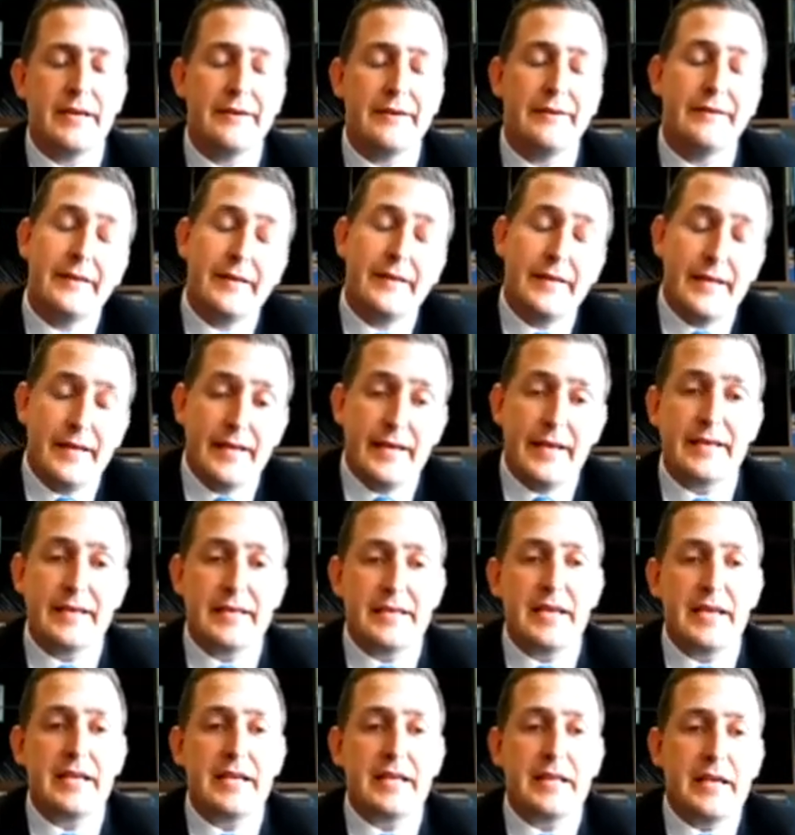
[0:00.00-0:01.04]
So
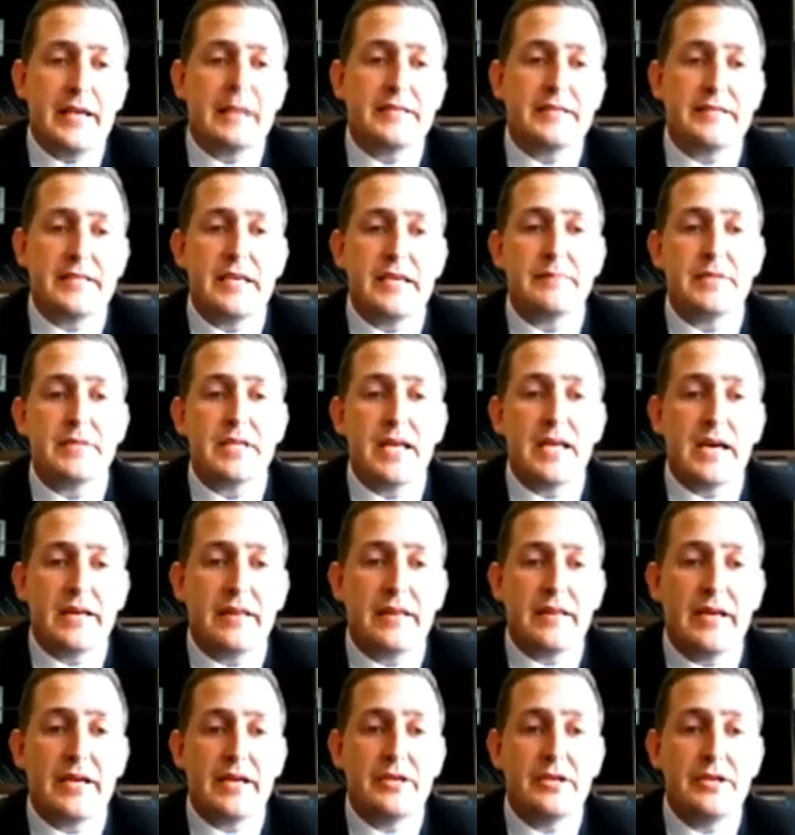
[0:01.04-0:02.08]
it seems
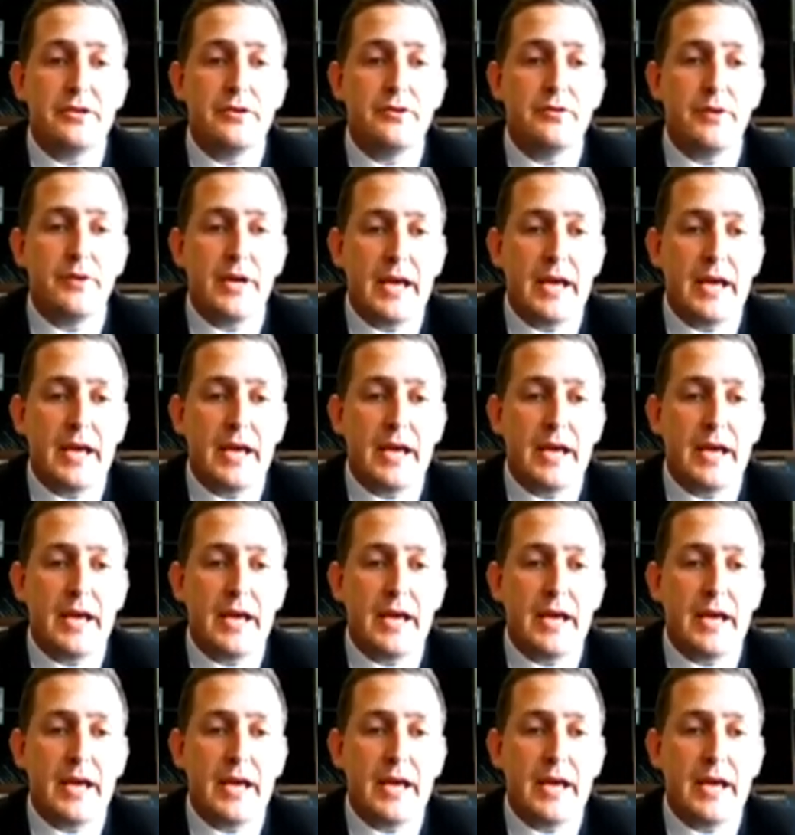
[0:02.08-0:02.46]
like they do